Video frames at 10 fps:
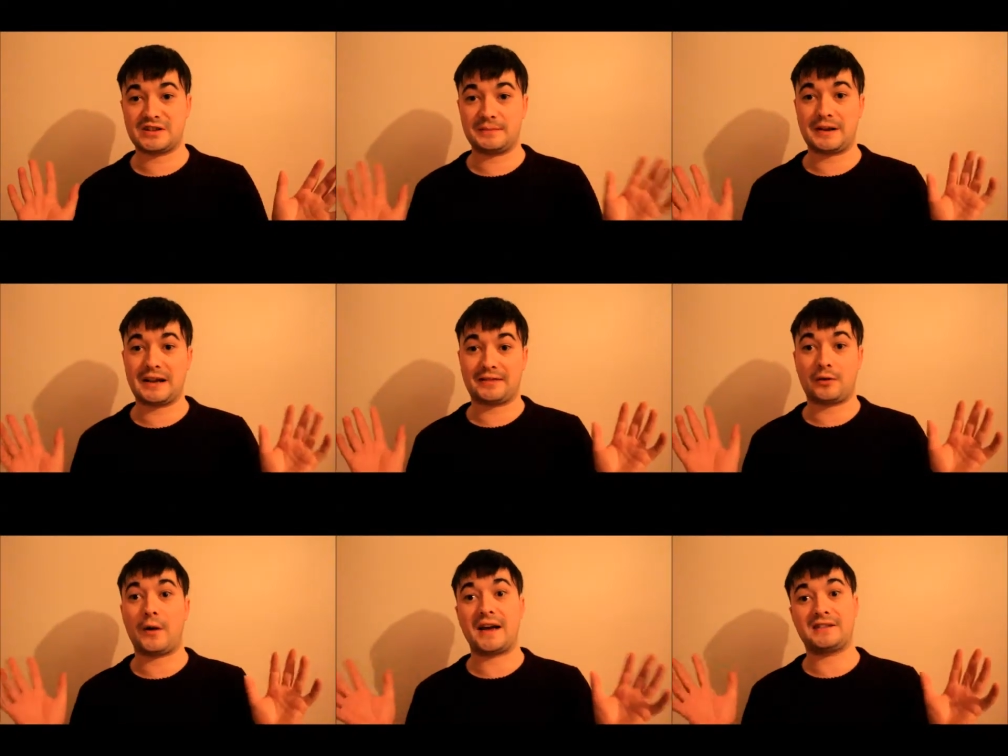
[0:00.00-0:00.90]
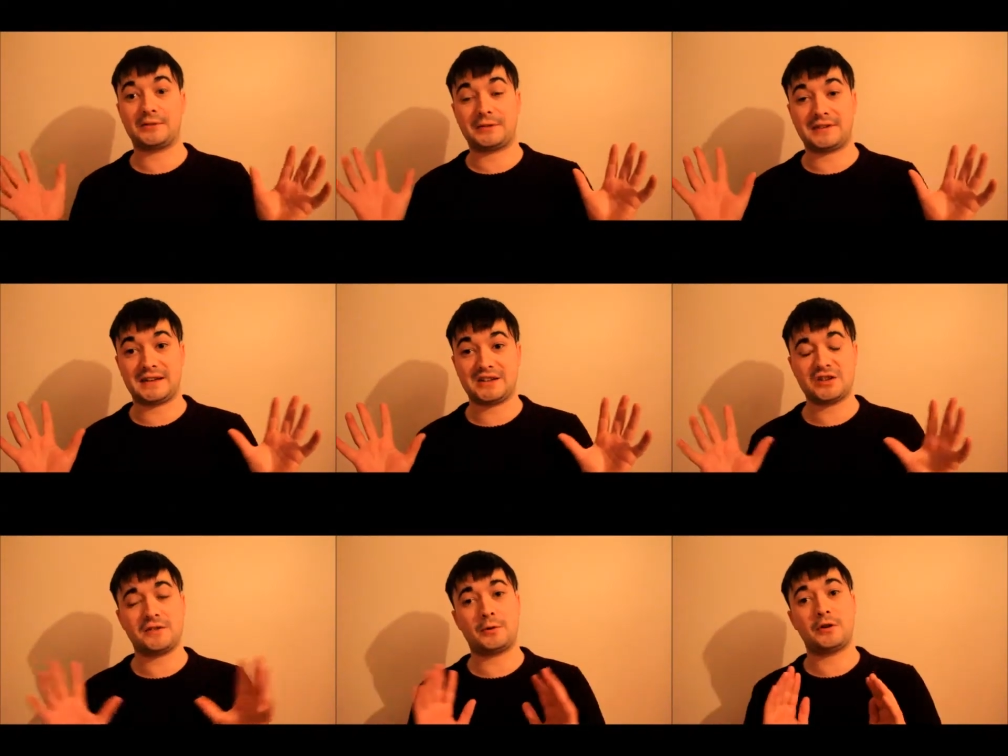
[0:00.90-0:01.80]
She's been like the wise old sage,
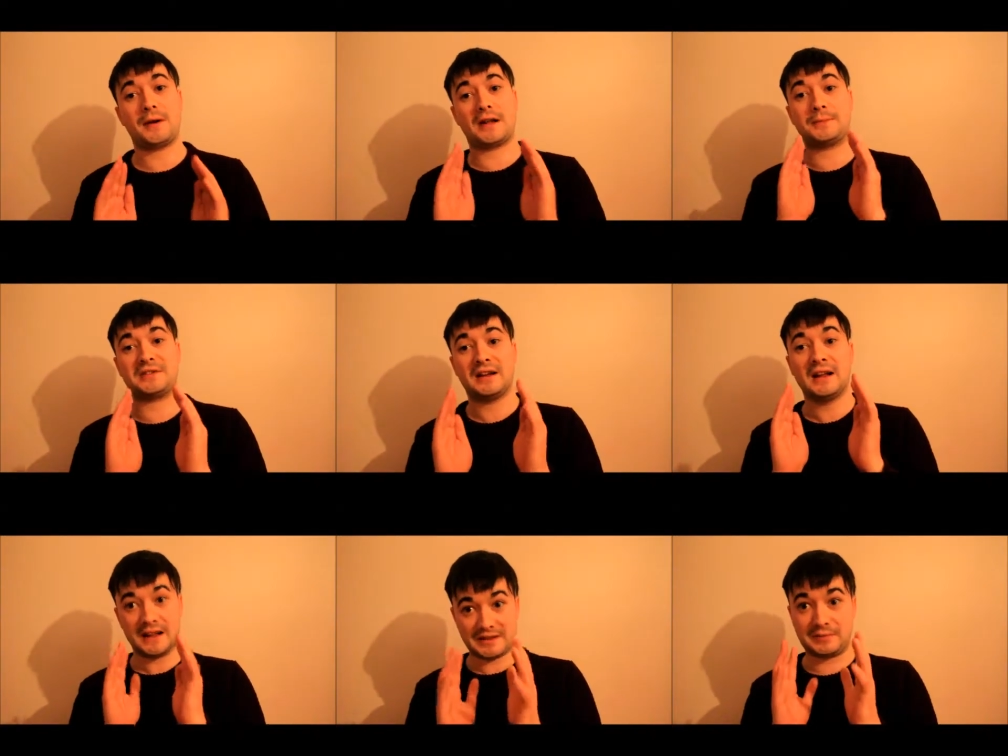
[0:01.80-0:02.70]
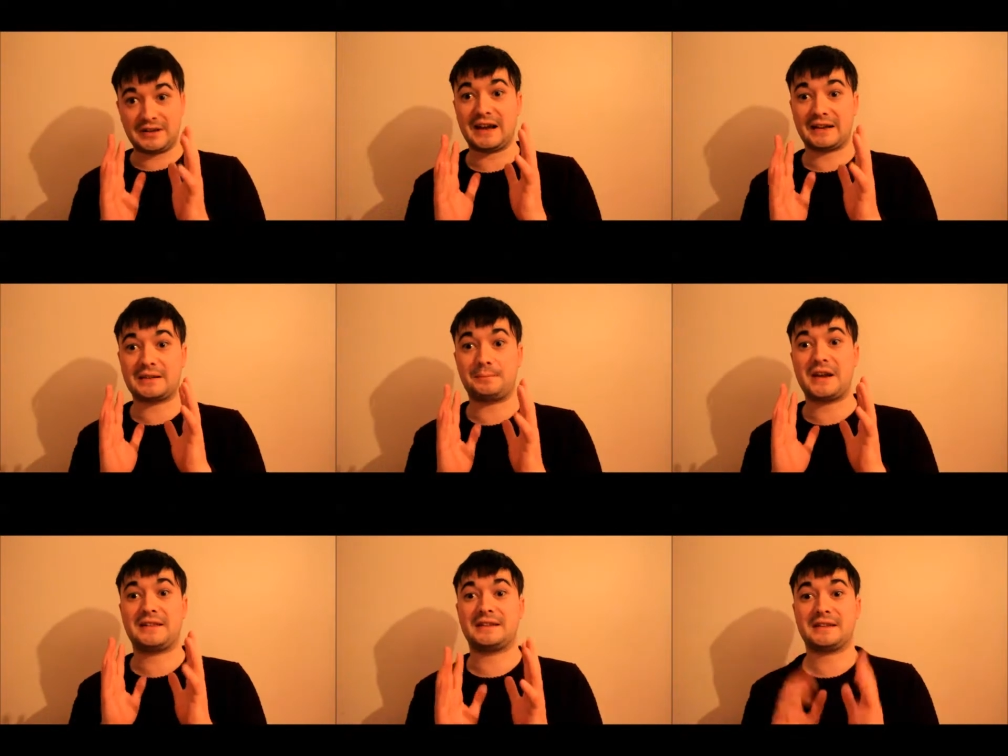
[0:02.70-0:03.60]
you know, the one who helps the protagonist
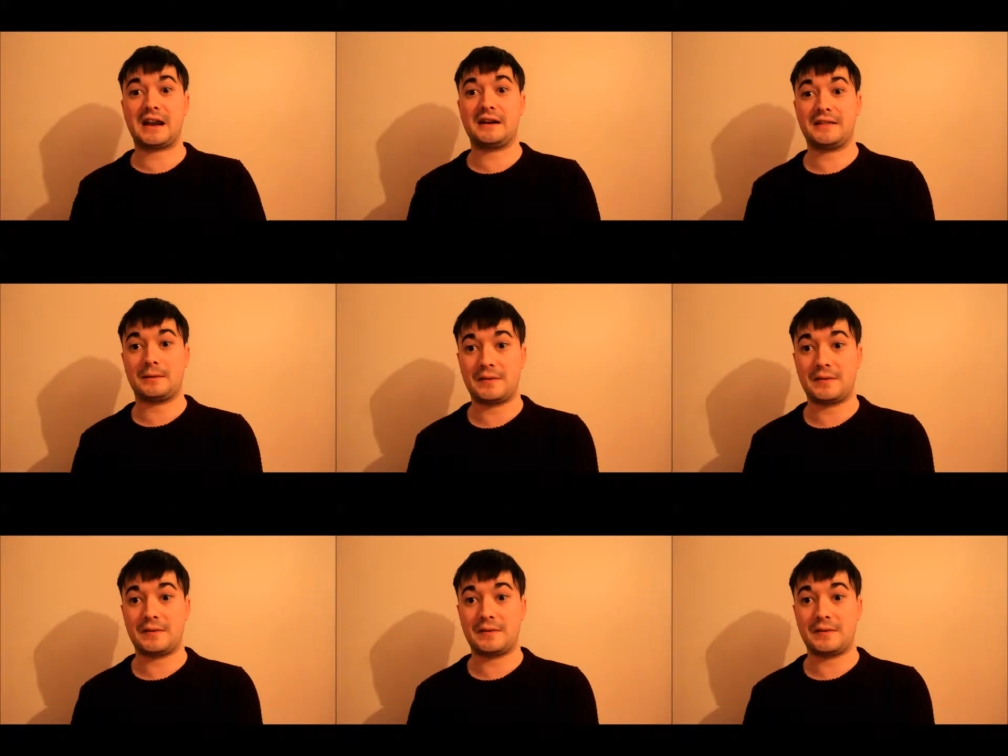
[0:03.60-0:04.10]
beat the scary thing.